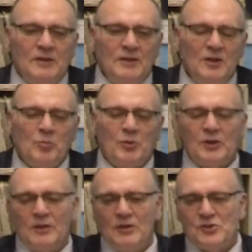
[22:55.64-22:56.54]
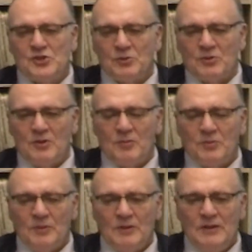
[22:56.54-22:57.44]
and they're bringing their children
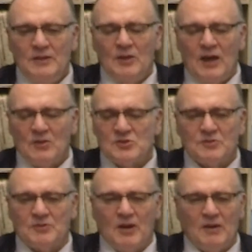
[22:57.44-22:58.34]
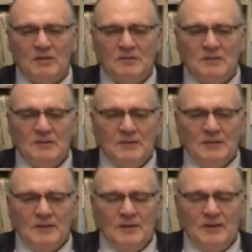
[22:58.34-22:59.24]
up in the house of God.
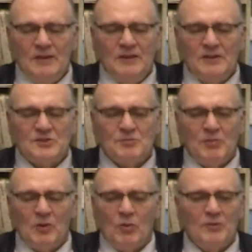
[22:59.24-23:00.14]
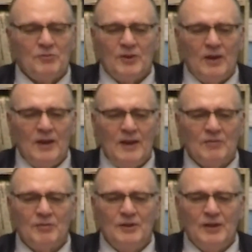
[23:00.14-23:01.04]
And it's my wife and I
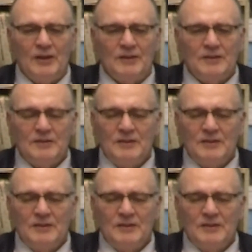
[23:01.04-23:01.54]
every night,